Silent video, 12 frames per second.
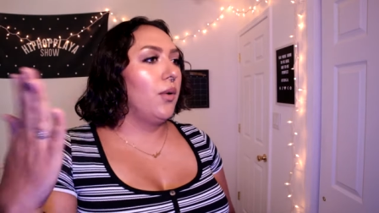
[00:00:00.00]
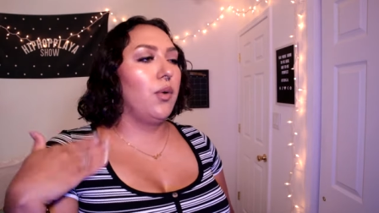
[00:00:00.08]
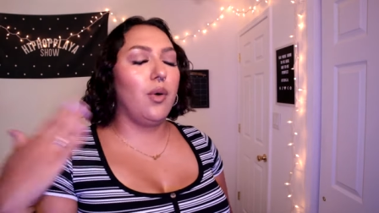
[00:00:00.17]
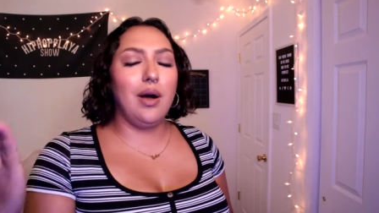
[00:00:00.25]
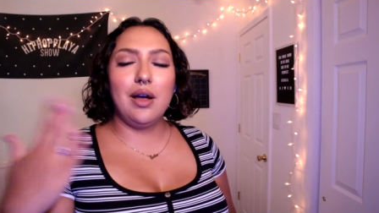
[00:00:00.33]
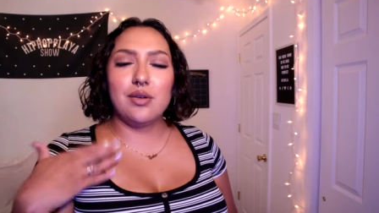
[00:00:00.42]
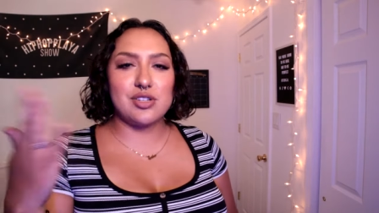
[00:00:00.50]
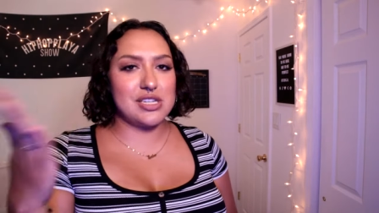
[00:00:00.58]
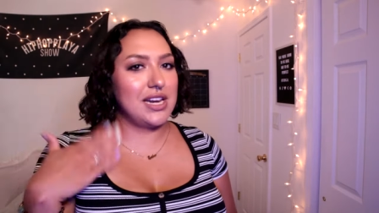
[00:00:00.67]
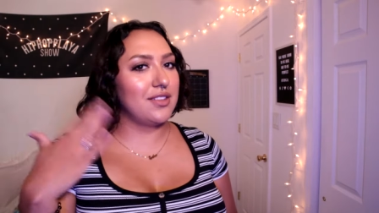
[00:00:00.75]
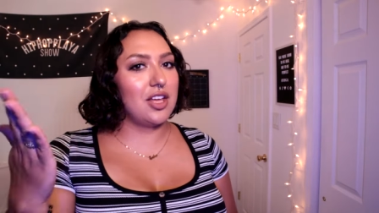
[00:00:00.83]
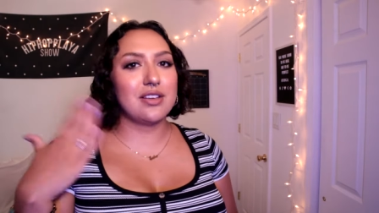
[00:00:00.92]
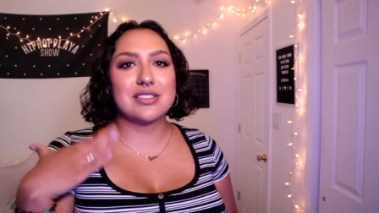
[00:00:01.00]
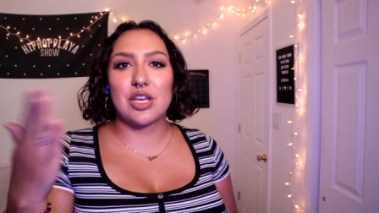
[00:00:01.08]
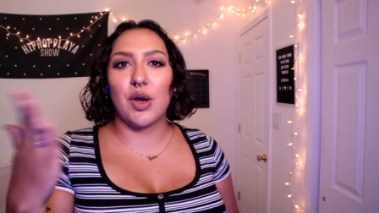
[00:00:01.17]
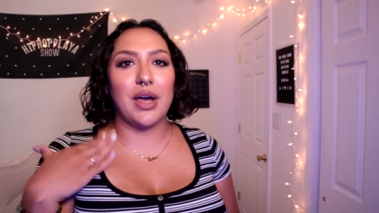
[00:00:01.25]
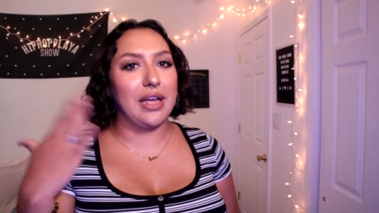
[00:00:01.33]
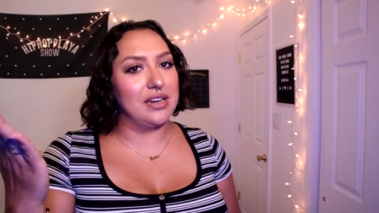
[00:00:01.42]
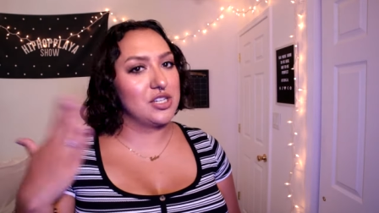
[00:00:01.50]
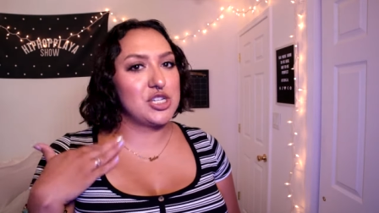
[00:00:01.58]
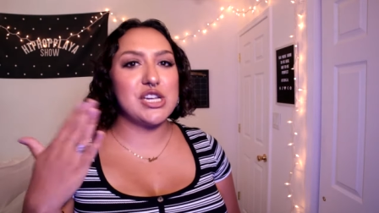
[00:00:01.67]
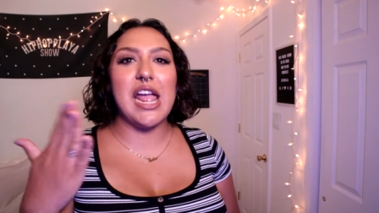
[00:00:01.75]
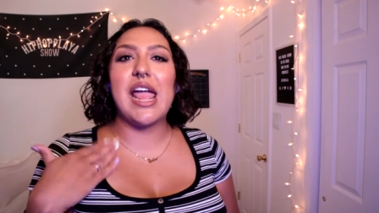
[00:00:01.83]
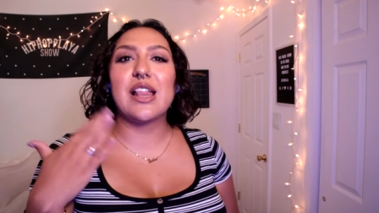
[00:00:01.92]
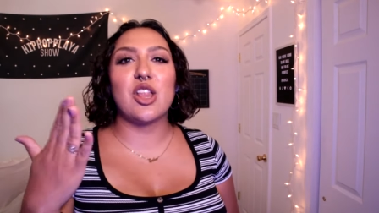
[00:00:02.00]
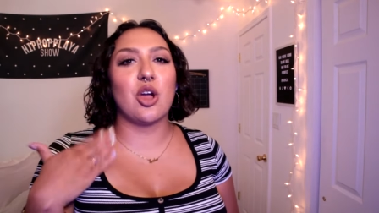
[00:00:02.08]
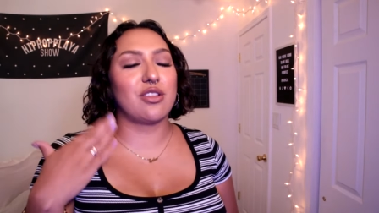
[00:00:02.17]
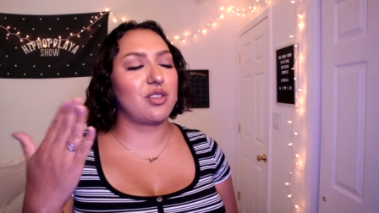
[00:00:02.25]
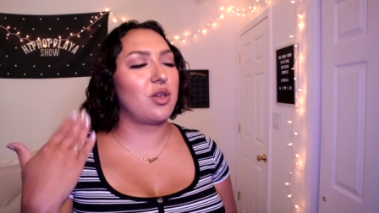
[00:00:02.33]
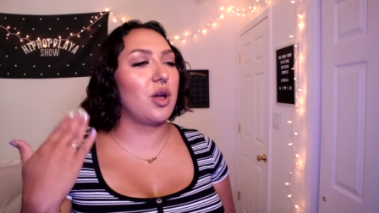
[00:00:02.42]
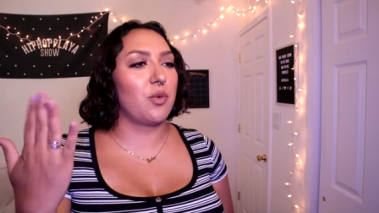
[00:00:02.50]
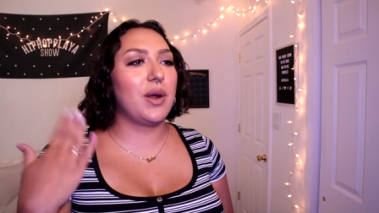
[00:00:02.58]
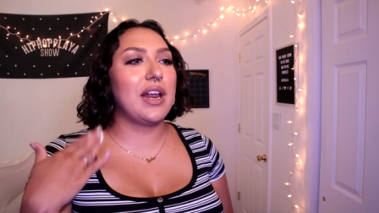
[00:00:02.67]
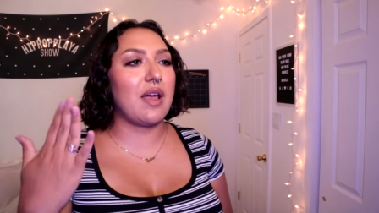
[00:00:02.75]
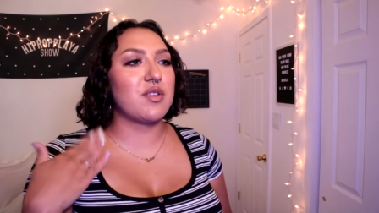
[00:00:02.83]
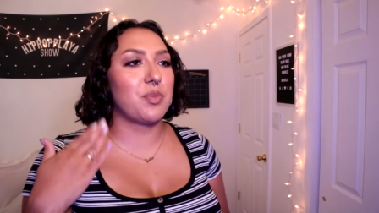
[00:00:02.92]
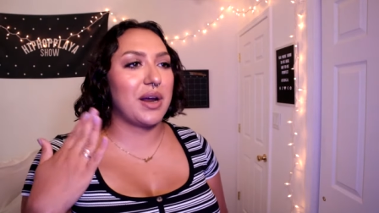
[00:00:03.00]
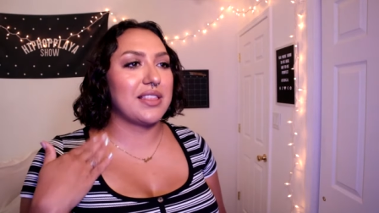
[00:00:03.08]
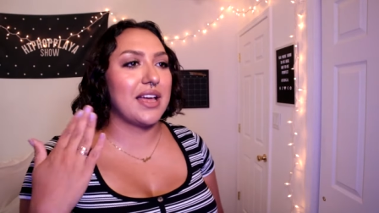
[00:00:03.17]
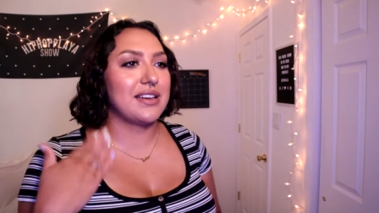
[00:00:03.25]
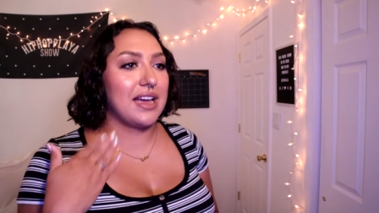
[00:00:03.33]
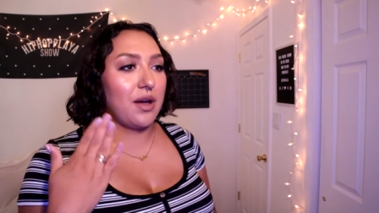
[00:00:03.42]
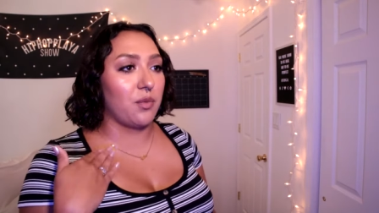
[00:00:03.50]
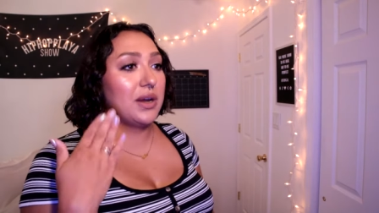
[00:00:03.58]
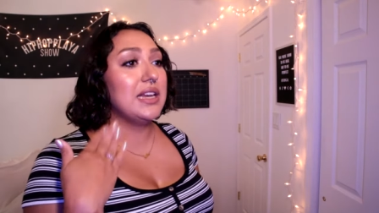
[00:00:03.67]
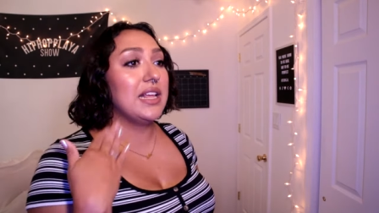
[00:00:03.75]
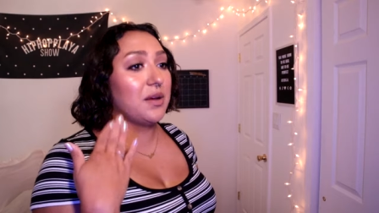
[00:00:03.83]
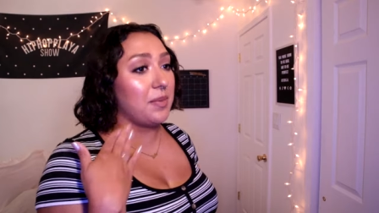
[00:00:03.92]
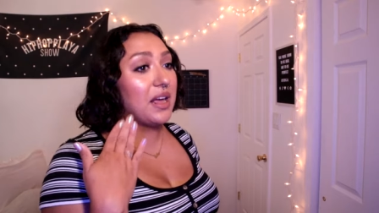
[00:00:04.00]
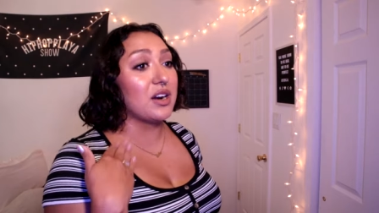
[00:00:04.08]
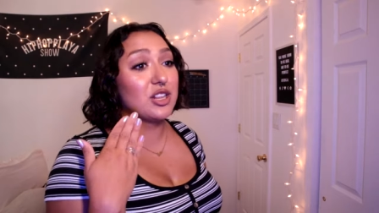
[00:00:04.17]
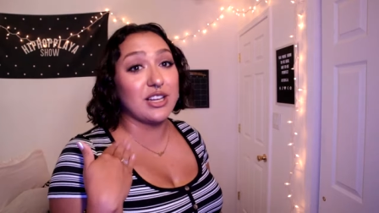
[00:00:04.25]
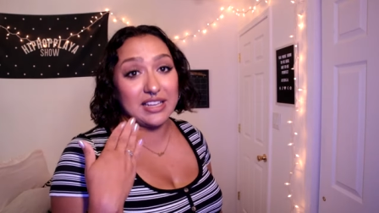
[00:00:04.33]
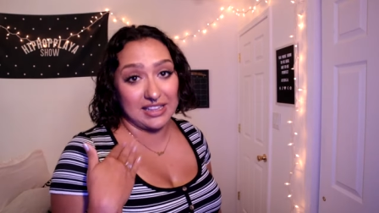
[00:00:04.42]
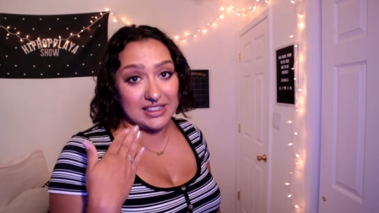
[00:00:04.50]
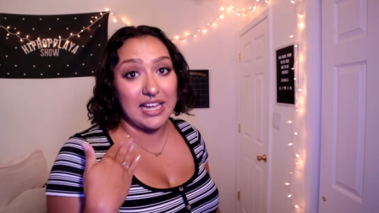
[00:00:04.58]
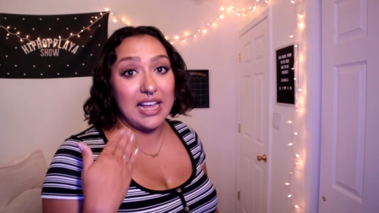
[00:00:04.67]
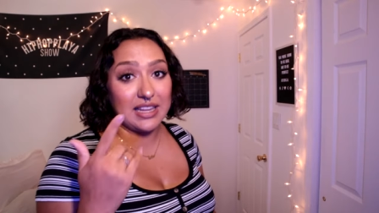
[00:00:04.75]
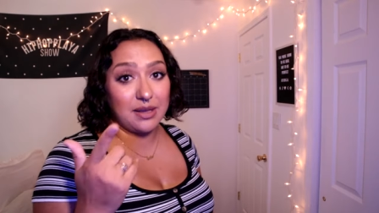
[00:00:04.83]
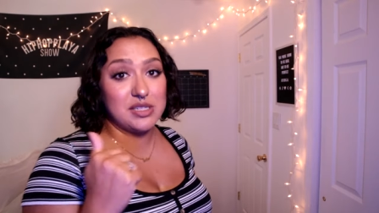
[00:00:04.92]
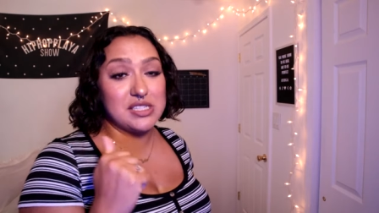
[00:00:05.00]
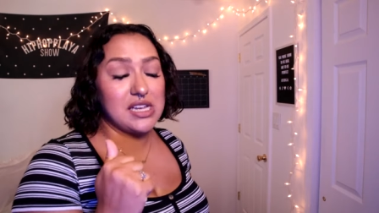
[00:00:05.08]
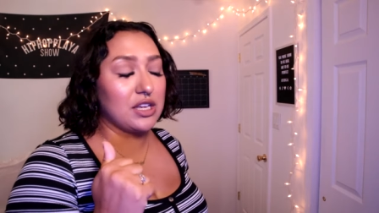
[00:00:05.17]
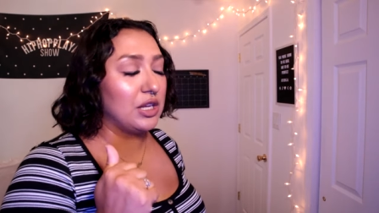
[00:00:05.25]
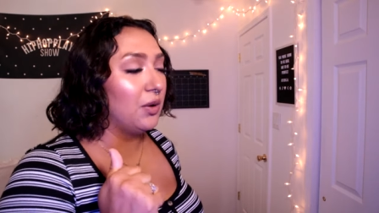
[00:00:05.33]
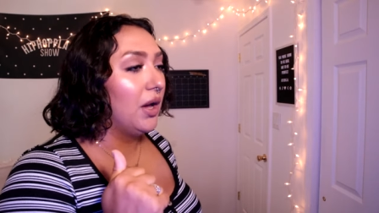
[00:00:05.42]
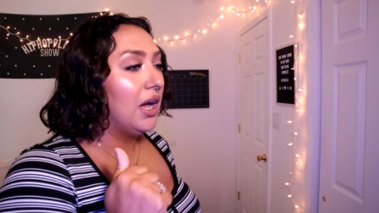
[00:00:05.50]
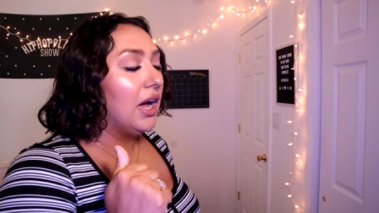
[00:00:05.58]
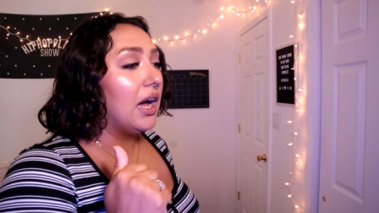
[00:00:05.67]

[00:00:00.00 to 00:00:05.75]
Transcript: Woo, she looks good. She looks good. We're gonna have to break that down. We need a better look at that, let me tell you.